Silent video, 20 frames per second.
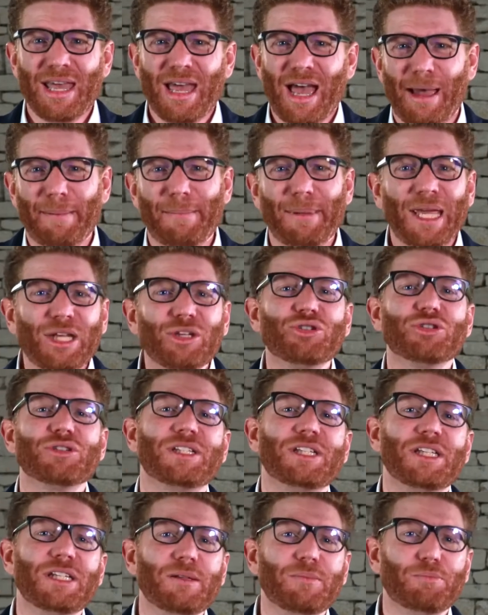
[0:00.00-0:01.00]
I'm
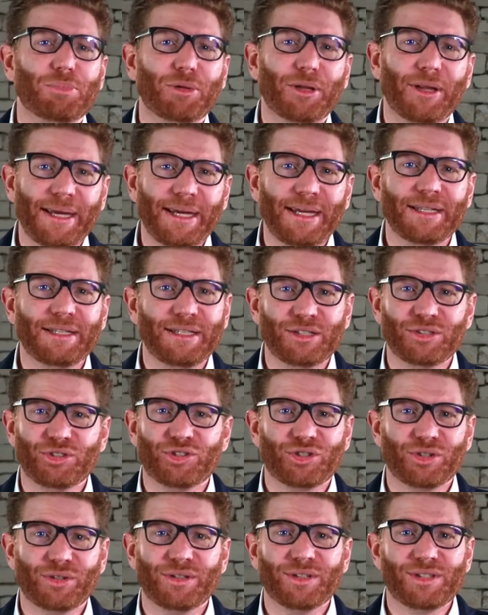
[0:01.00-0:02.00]
interested in playing in the
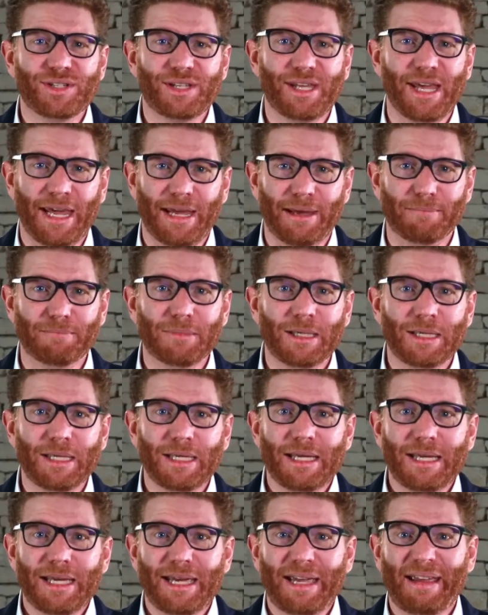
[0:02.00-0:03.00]
insurance game,
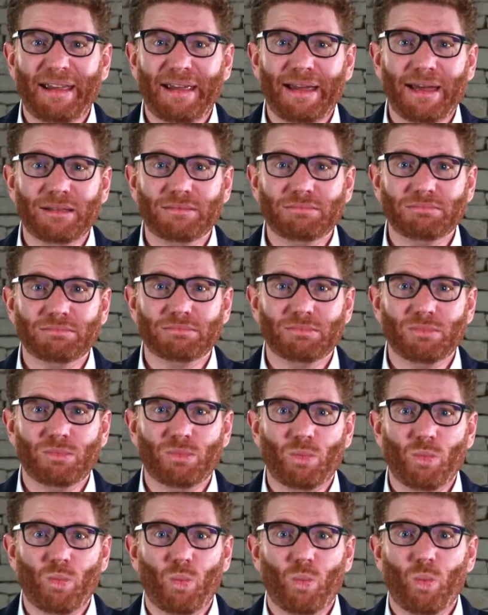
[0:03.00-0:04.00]
and
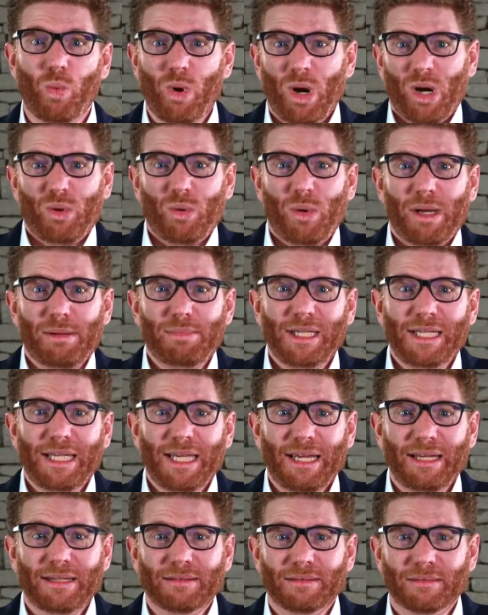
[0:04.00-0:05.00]
where do I
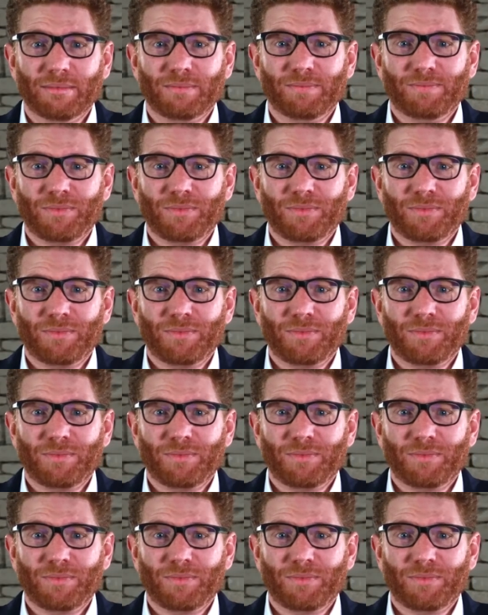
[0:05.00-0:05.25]
begin?